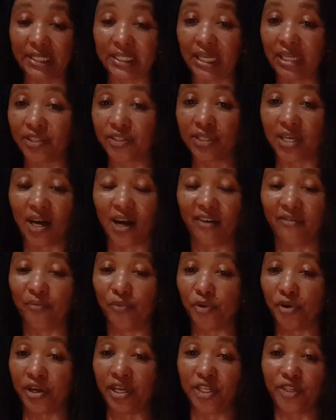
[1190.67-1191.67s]
tend to have
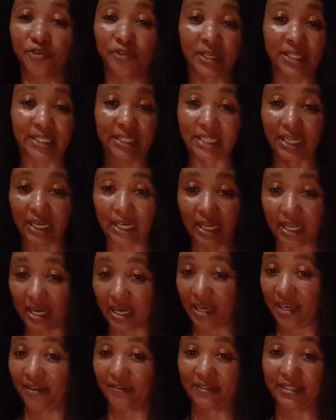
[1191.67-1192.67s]
more interesting
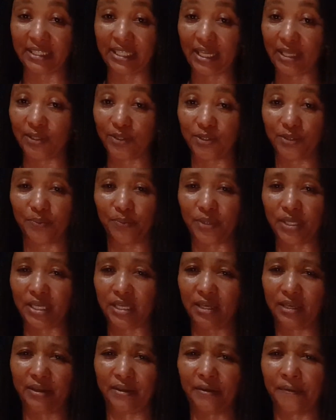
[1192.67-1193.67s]
lives, tend to
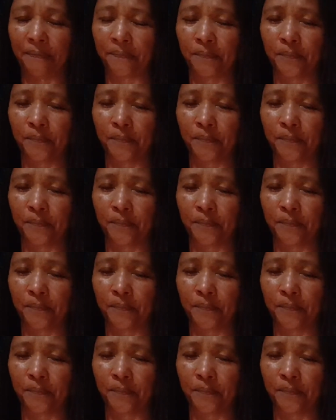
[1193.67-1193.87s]
be,